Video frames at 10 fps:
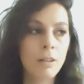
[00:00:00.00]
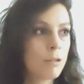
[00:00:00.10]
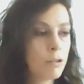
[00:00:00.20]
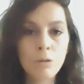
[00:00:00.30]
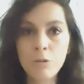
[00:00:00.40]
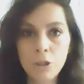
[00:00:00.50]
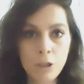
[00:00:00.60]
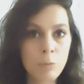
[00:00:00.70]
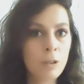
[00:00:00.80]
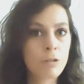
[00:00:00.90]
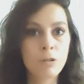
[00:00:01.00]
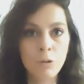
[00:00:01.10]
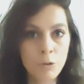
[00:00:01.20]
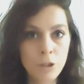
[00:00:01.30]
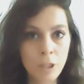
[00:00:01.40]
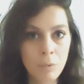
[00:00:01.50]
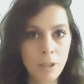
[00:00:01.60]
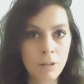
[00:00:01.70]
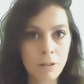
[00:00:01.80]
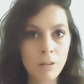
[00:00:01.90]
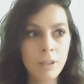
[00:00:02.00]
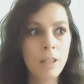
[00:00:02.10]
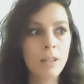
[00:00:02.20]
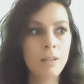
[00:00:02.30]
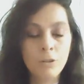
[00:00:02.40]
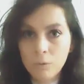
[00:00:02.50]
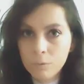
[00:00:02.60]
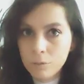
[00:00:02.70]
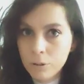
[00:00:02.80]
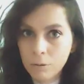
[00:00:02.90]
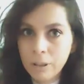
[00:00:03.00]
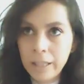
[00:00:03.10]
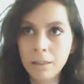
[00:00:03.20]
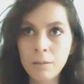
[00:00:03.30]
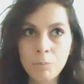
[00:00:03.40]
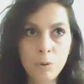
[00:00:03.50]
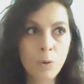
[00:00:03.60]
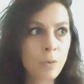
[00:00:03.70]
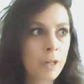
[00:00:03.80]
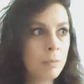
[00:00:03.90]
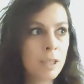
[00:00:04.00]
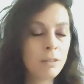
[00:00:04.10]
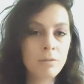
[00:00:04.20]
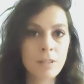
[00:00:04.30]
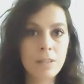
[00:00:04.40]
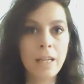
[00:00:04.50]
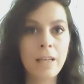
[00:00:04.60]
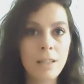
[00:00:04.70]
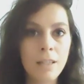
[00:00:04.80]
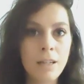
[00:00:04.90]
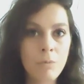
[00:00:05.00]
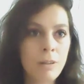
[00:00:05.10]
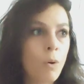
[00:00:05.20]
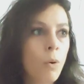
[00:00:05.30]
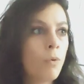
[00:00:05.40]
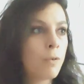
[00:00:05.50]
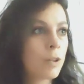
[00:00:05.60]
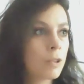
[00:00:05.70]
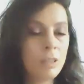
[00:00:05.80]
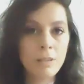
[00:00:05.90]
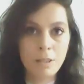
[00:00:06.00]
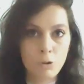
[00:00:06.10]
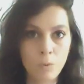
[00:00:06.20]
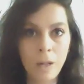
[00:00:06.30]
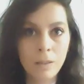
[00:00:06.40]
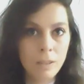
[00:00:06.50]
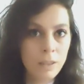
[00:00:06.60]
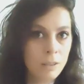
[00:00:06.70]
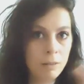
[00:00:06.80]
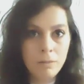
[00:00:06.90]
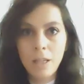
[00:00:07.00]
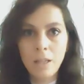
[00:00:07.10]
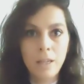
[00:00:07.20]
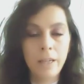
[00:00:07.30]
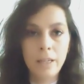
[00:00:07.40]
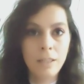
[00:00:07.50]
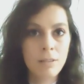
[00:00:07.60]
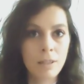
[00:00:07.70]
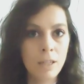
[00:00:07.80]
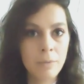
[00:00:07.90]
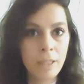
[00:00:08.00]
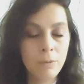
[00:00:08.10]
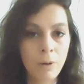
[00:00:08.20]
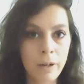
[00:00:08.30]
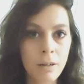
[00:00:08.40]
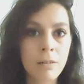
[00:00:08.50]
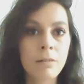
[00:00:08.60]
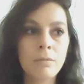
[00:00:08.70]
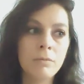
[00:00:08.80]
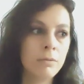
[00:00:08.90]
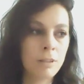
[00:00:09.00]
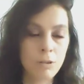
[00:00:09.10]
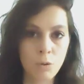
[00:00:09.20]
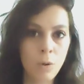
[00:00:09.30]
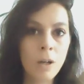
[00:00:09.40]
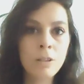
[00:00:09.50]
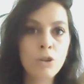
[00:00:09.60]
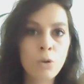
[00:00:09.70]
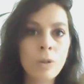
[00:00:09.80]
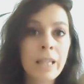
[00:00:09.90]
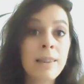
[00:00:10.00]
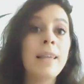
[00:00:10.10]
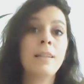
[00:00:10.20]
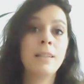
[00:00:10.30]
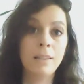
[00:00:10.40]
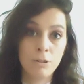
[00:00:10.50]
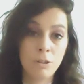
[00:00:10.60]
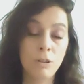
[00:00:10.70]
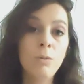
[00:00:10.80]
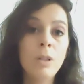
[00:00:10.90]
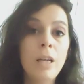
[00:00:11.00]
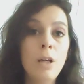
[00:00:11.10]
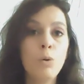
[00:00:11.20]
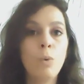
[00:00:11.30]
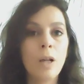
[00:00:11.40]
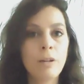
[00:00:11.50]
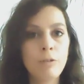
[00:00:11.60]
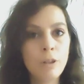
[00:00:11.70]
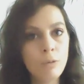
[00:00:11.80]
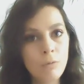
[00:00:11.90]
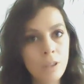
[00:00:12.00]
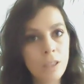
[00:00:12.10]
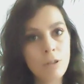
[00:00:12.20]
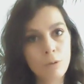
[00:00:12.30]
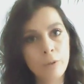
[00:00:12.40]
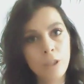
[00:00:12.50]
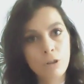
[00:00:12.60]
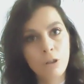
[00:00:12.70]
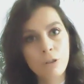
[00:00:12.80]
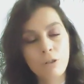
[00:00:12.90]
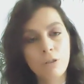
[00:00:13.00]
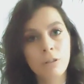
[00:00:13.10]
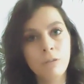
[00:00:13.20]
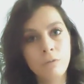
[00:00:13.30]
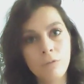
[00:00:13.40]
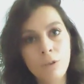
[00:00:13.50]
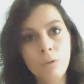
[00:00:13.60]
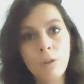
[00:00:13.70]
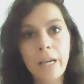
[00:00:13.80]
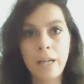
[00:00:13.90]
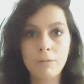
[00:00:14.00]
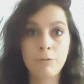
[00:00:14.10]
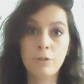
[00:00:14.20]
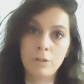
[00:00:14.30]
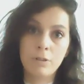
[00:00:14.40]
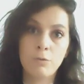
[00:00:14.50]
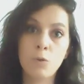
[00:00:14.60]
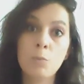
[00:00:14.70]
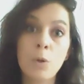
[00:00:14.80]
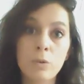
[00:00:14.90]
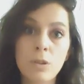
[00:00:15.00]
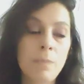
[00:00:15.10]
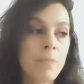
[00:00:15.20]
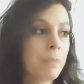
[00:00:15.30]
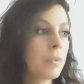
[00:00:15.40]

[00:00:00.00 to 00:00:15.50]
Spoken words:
There's no judgment, there's no shame here. Don't let the programming of society now with overtly sexuality, anytime, anywhere, and so on, don't let that get to you. Whatever you need to recharge yourself, do that first and foremost.